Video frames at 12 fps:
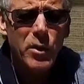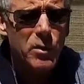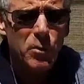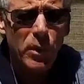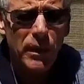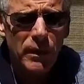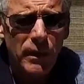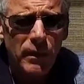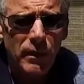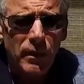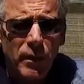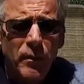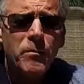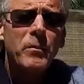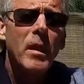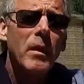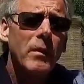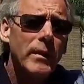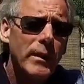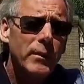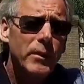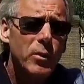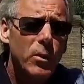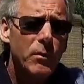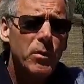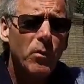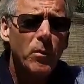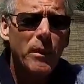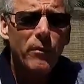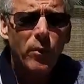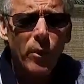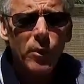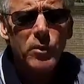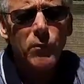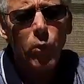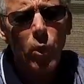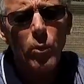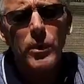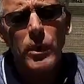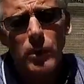just put in there, legal description will be furnished forward to